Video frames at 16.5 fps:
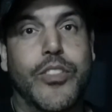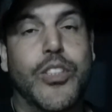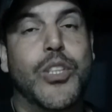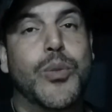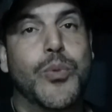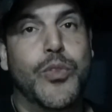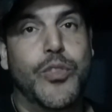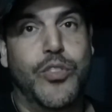
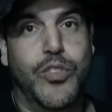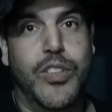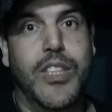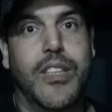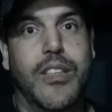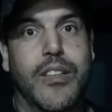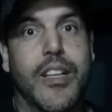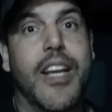you will
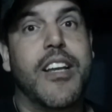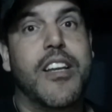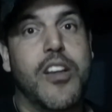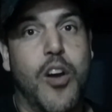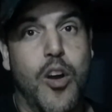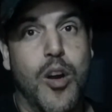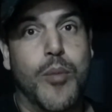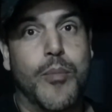see that
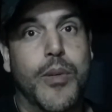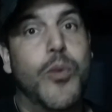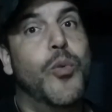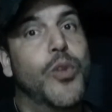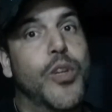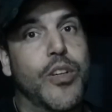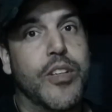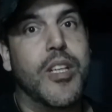karma
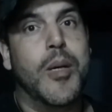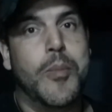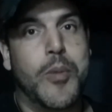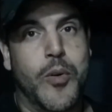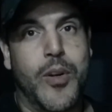will come